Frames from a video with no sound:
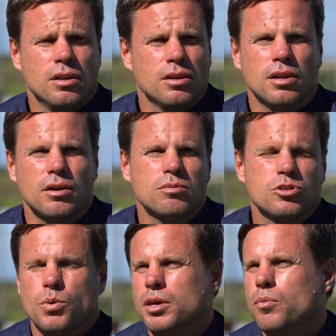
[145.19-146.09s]
you know,
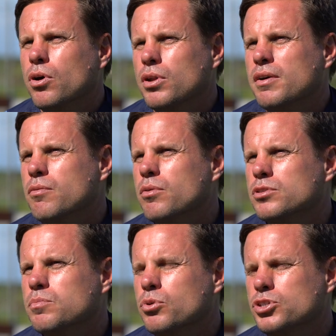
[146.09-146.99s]
21,
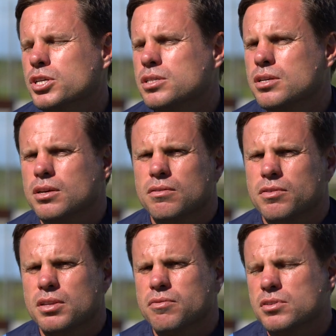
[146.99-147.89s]
everyone's pushing
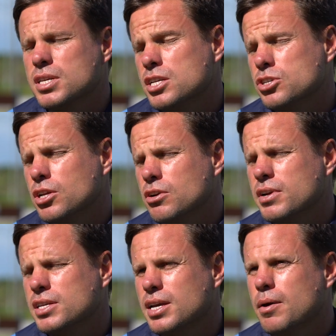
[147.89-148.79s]
for different stages of the
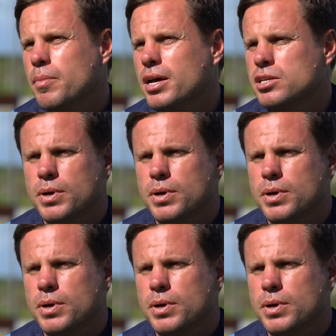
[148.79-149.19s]
career to get better.